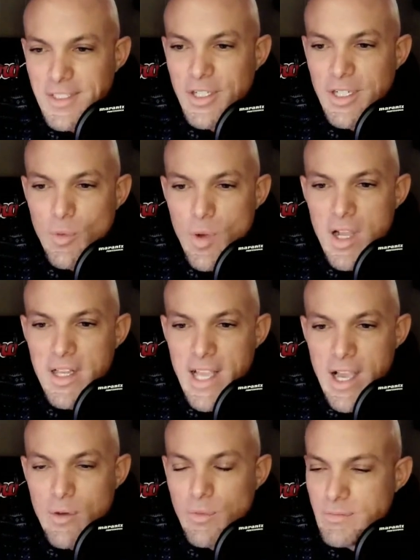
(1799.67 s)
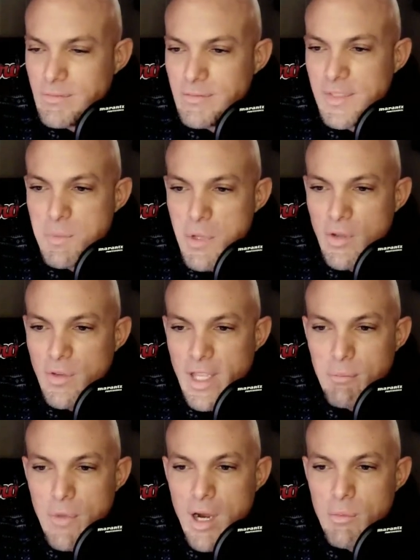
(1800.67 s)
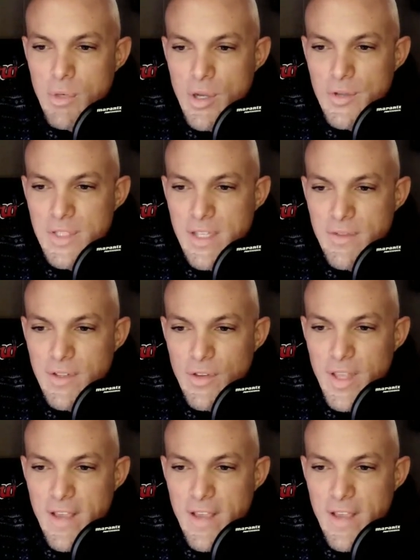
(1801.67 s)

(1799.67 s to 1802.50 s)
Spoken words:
You're going to walk out smelling like Marlboros, even though they